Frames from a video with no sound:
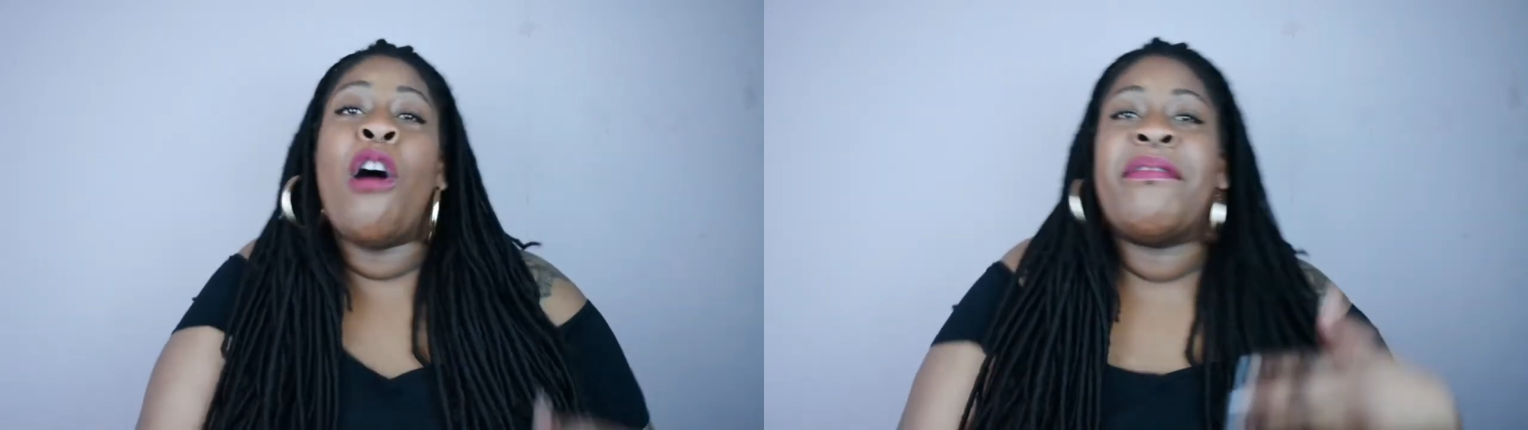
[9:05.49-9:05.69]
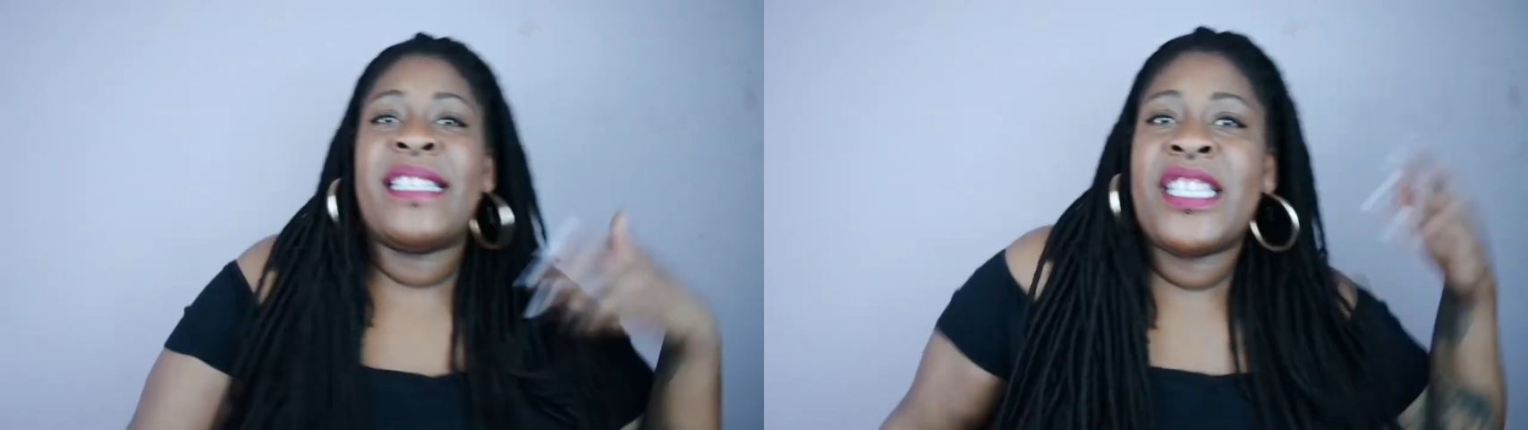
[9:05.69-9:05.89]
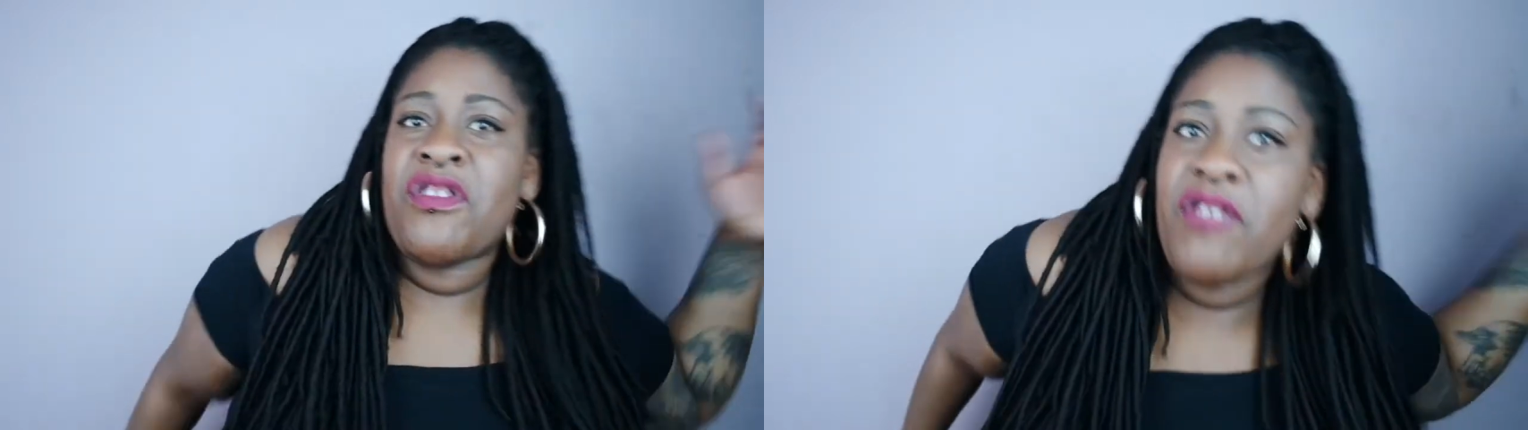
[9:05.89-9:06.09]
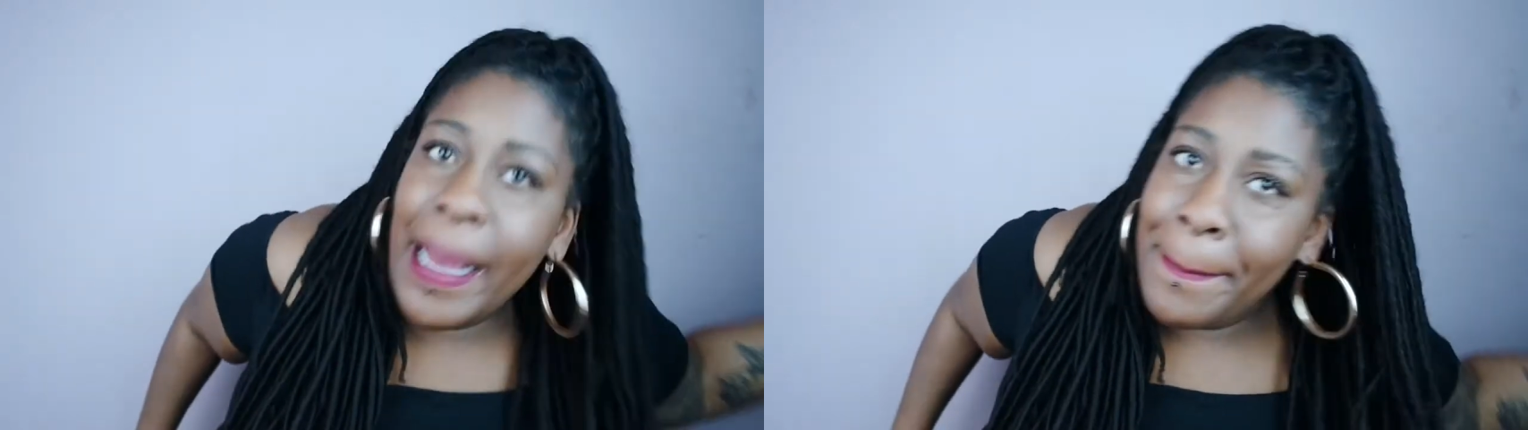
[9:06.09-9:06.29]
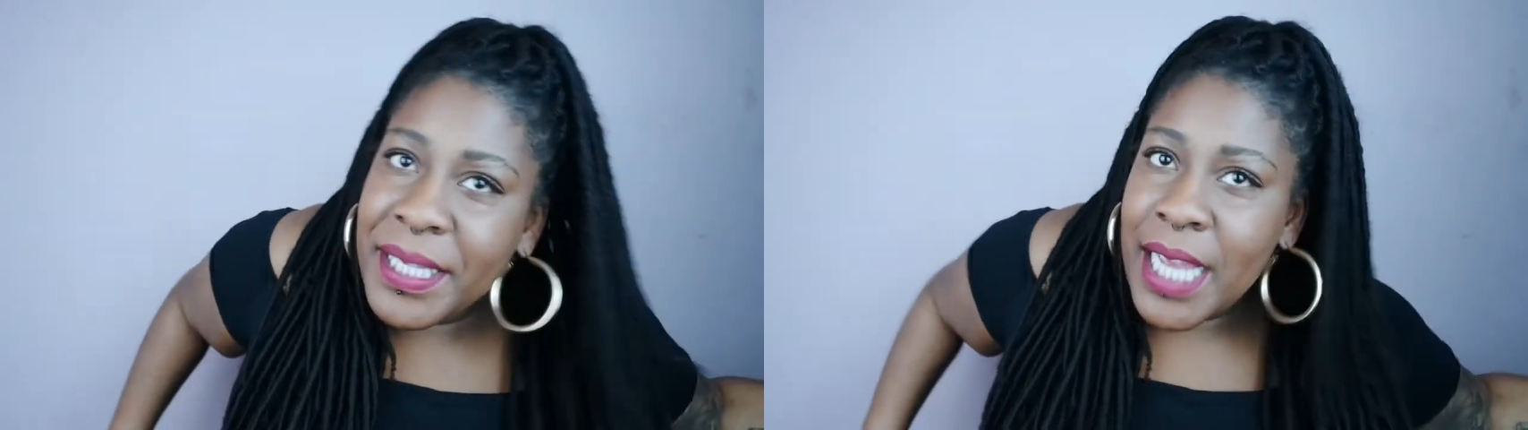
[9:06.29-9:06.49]
off
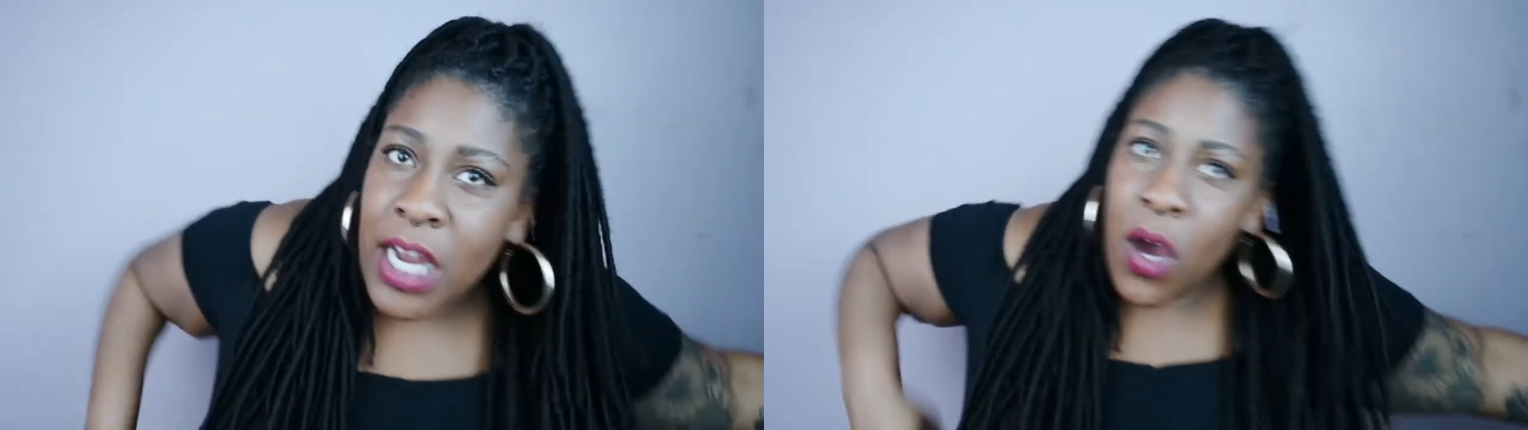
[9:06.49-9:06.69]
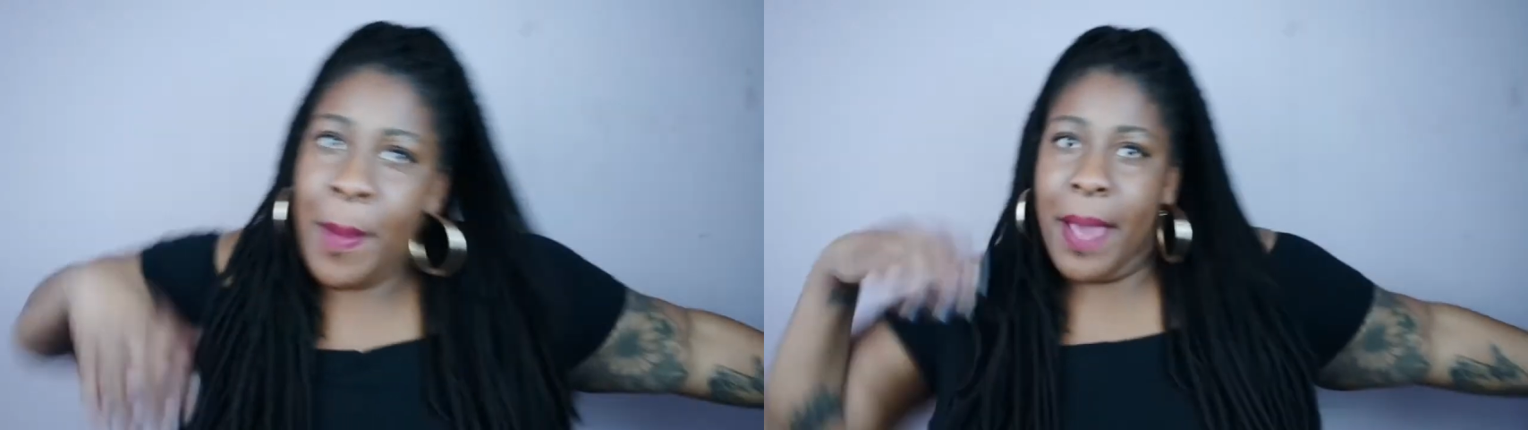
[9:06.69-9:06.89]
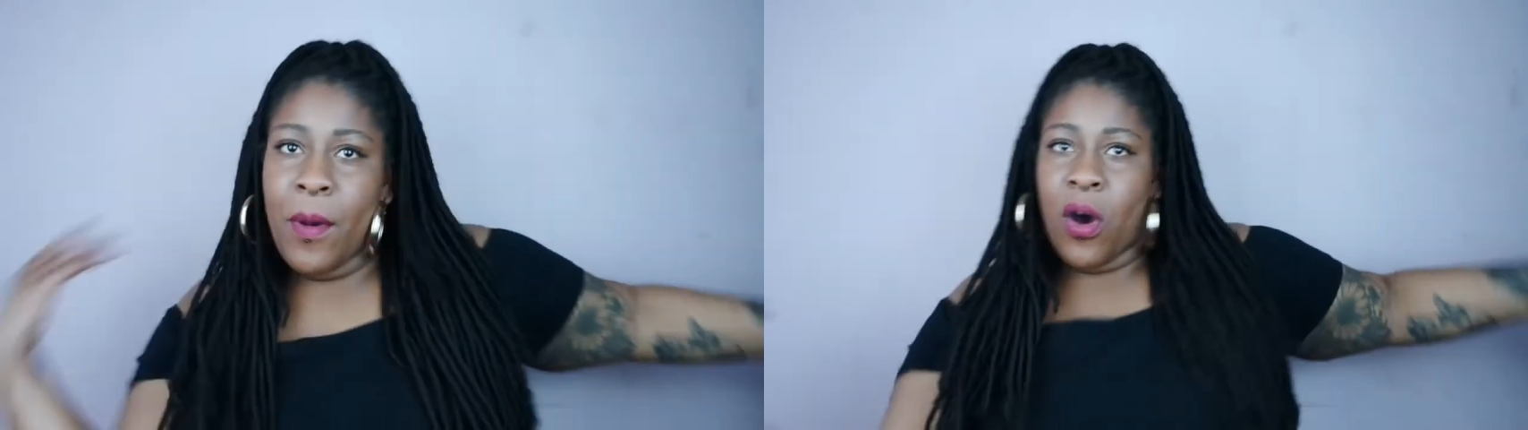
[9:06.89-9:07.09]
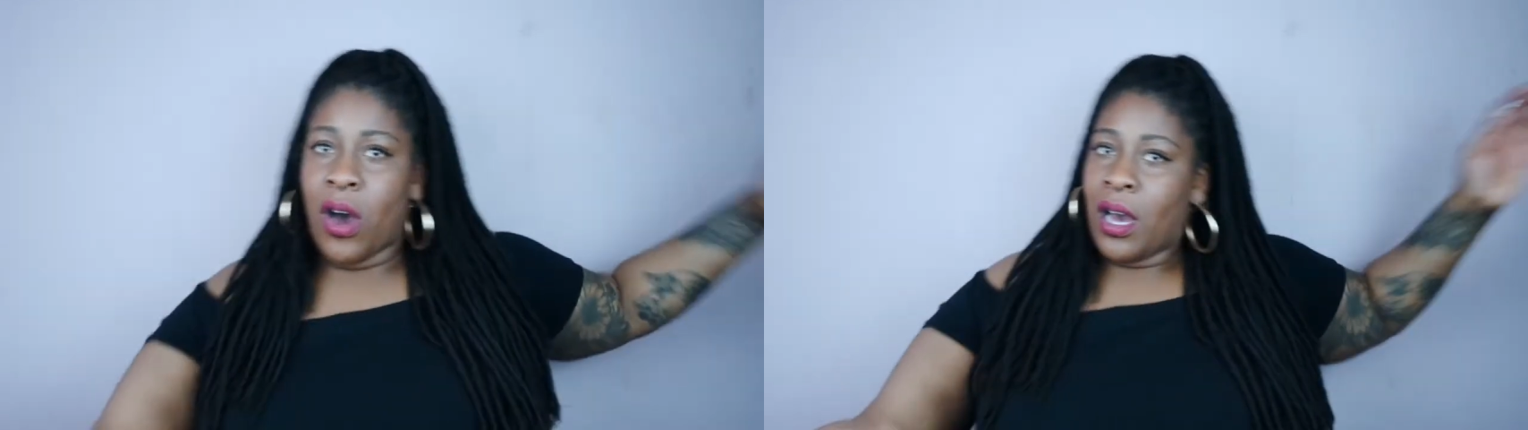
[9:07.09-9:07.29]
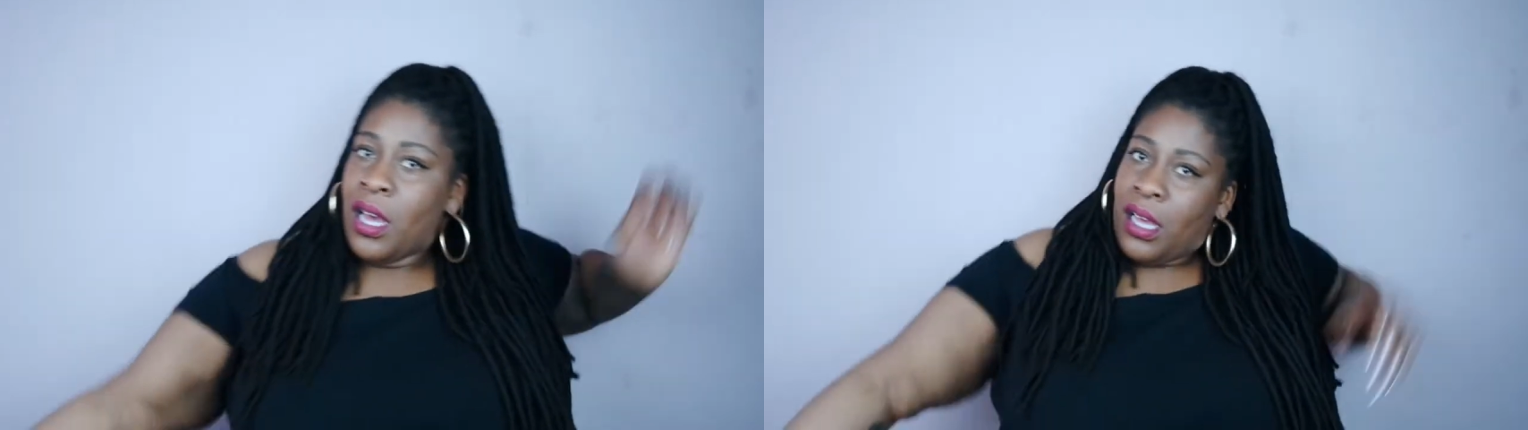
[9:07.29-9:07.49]
script, a little bit
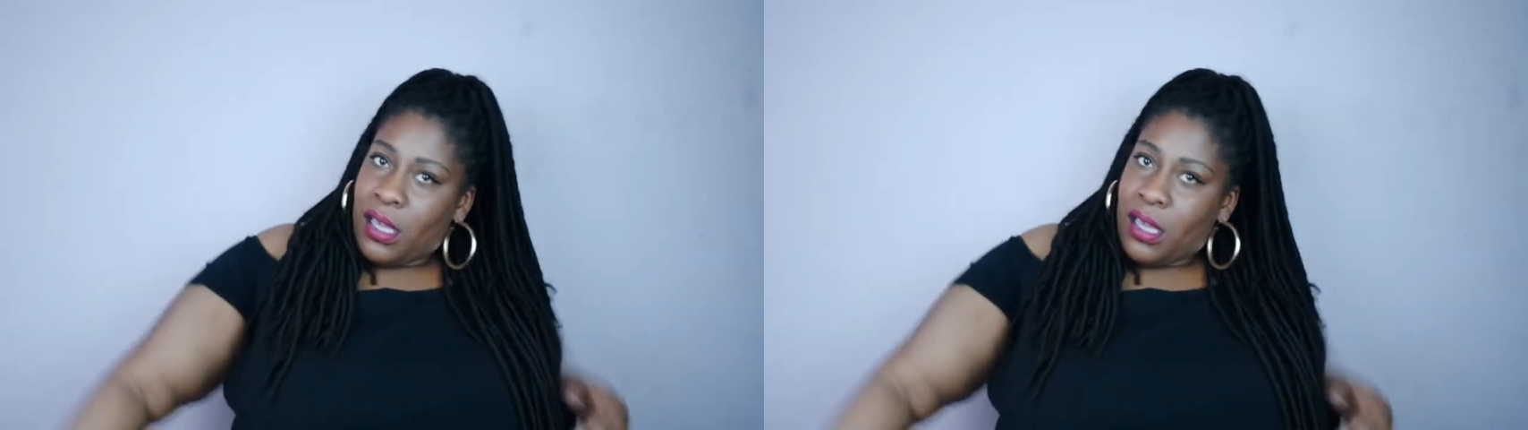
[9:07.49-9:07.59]
more,